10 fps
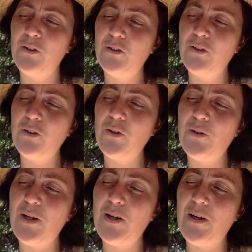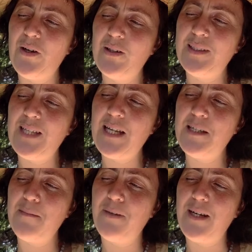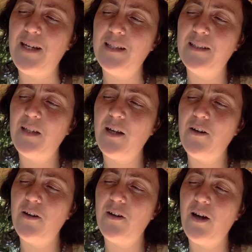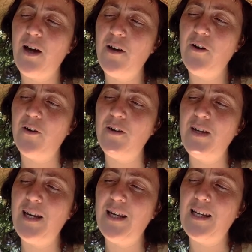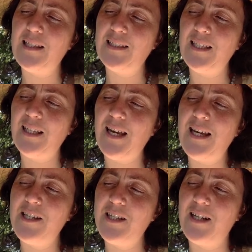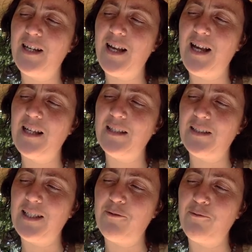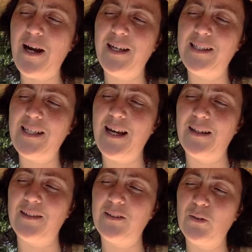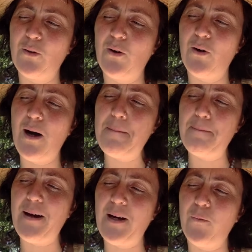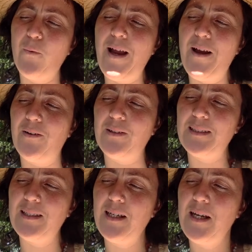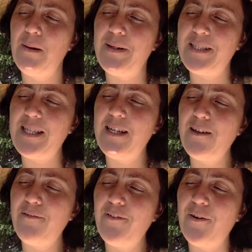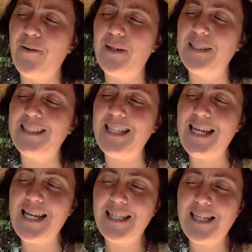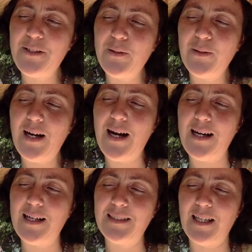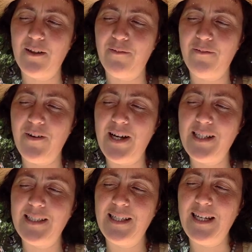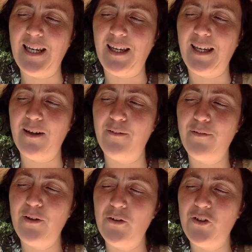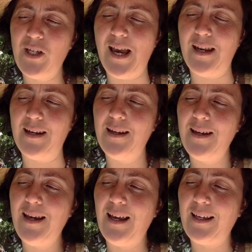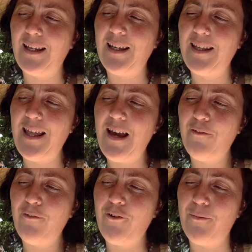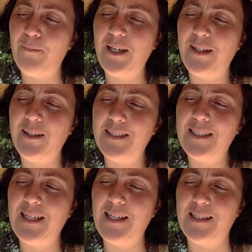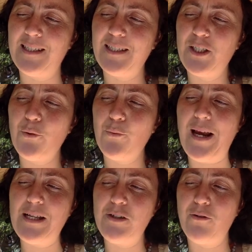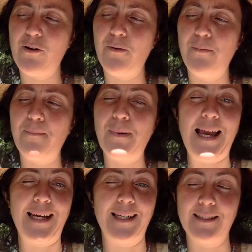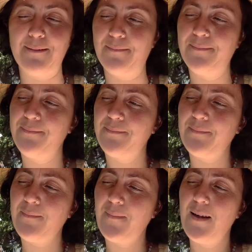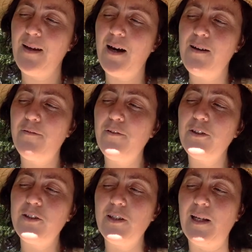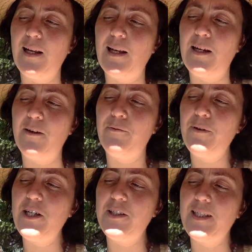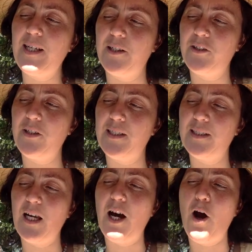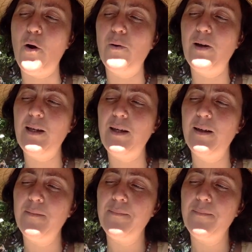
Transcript: pseudo-centipedes are not nearly as engaging as orangutans or humpback whales. But in the forest, these little guys are the first link in the food chain and can therefore be considered terrestrial plankton. Unfortunately, researchers are only